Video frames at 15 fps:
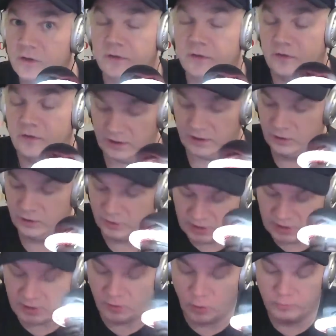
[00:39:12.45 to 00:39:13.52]
It's like, you know, you
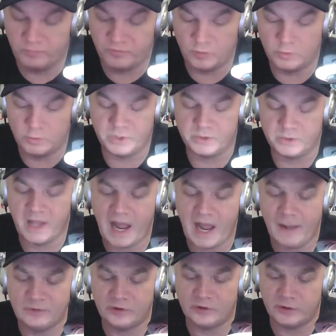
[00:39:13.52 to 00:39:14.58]
got a whole full-blown
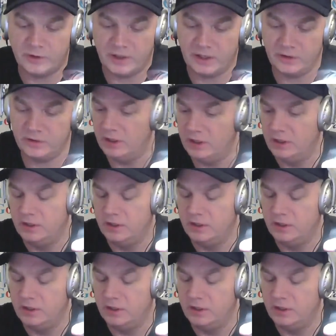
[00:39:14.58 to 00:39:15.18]
capsule underneath.